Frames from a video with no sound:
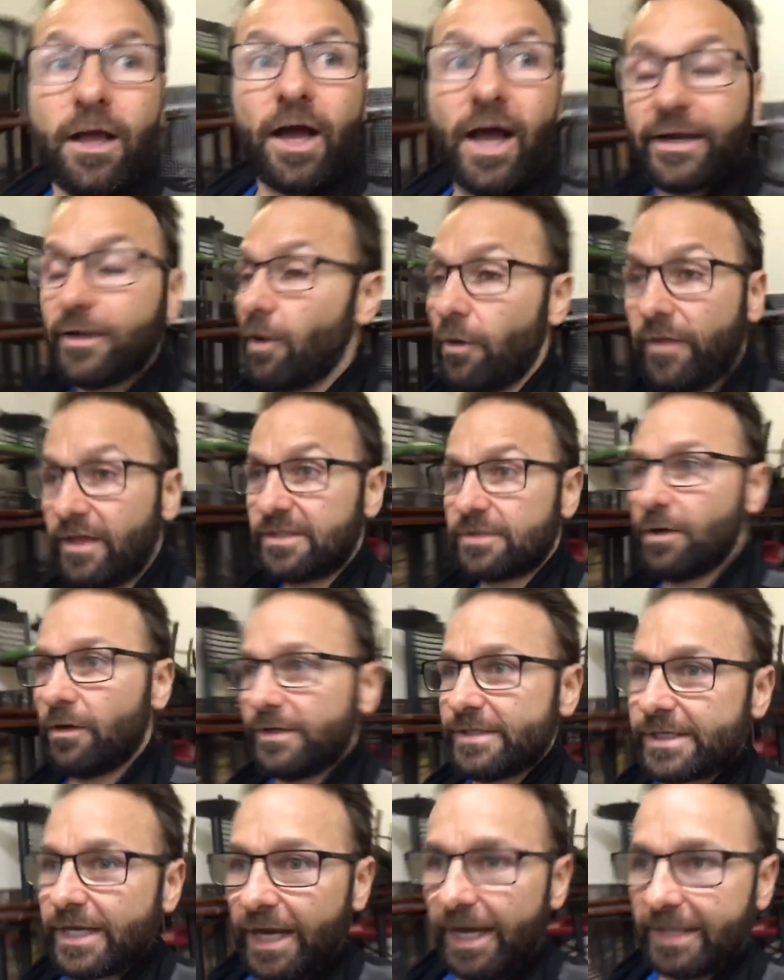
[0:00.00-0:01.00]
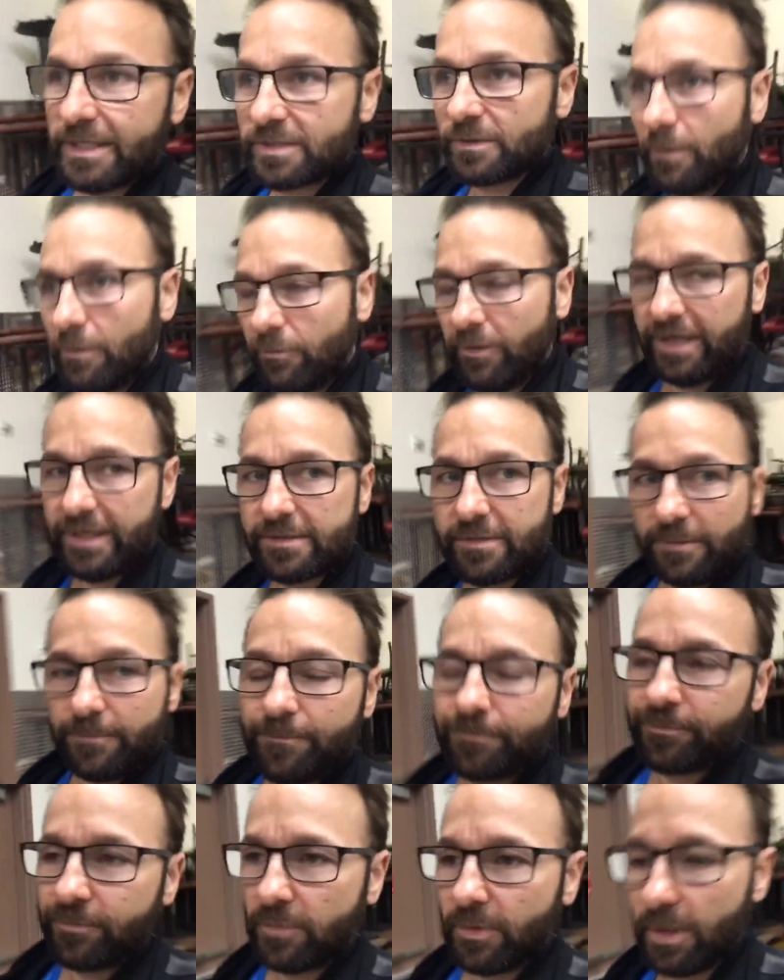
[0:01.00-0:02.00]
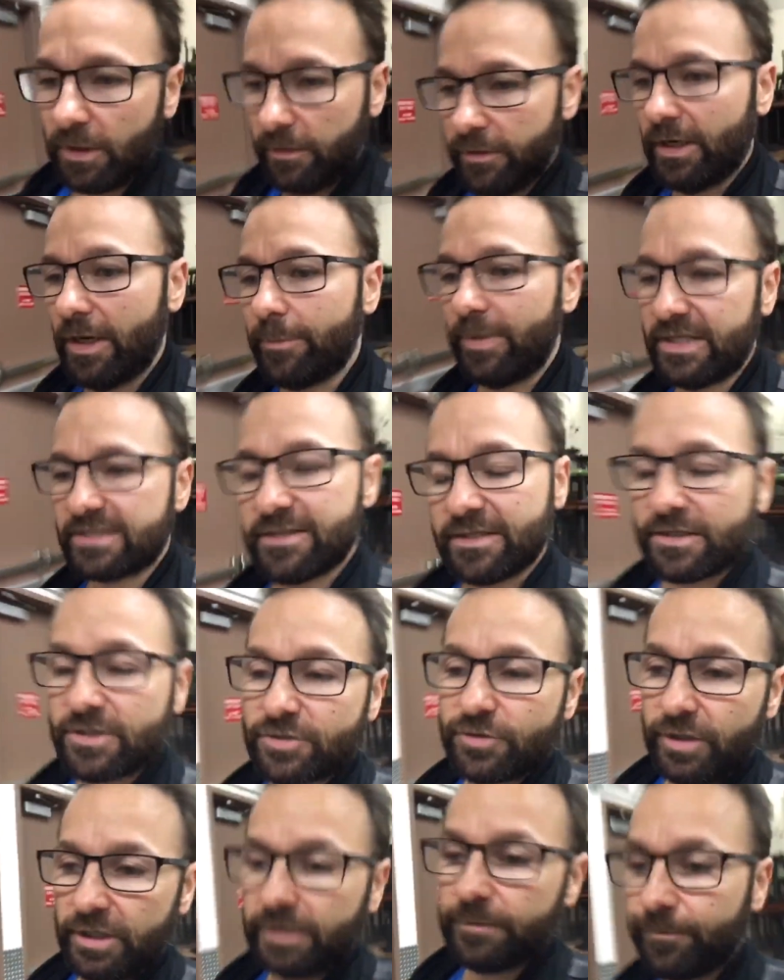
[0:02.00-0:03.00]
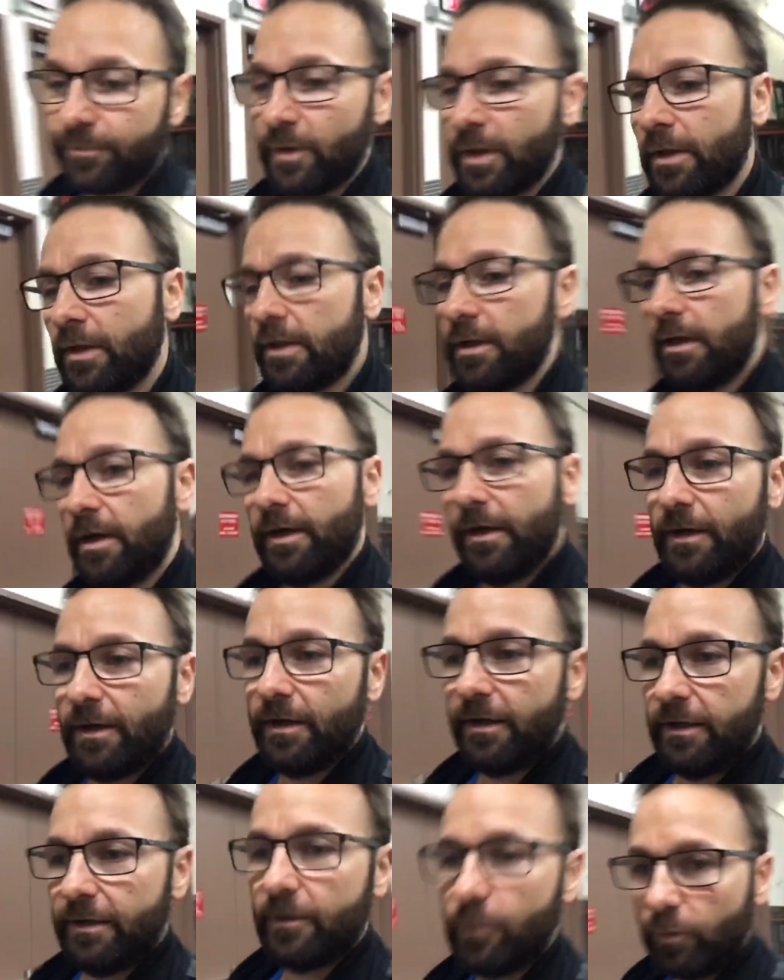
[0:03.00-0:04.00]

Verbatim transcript: I know that's all he's got, so I raised him, and then I bet six street uh,